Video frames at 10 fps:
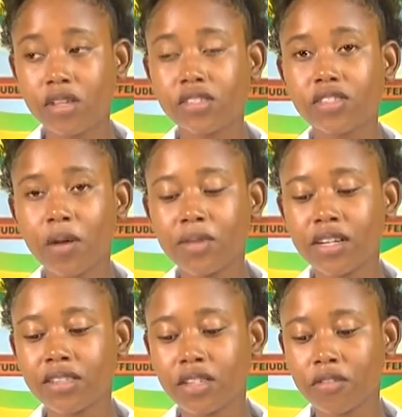Some
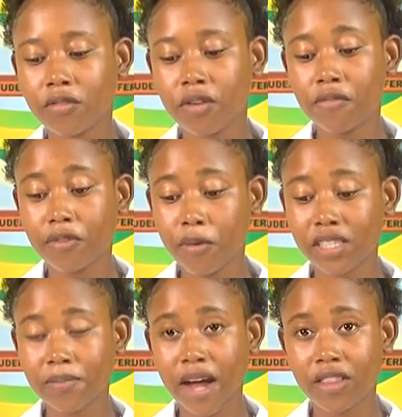leaders
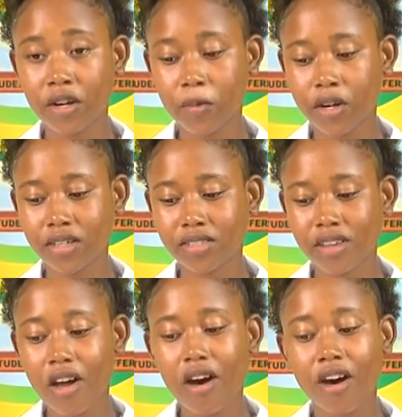influence by their words,
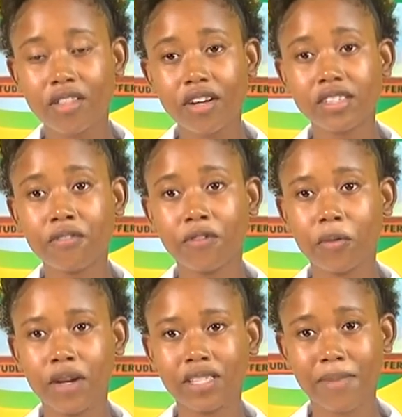others
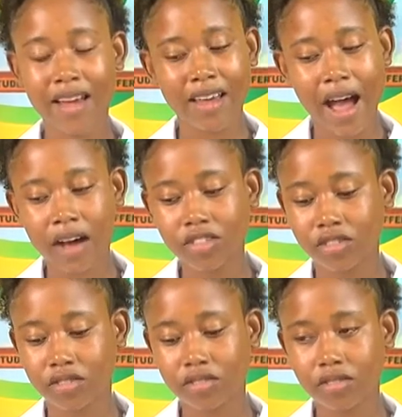influence by their
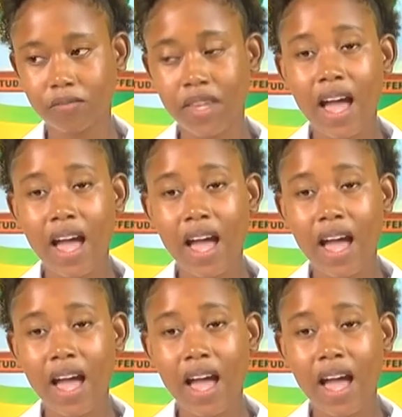actions.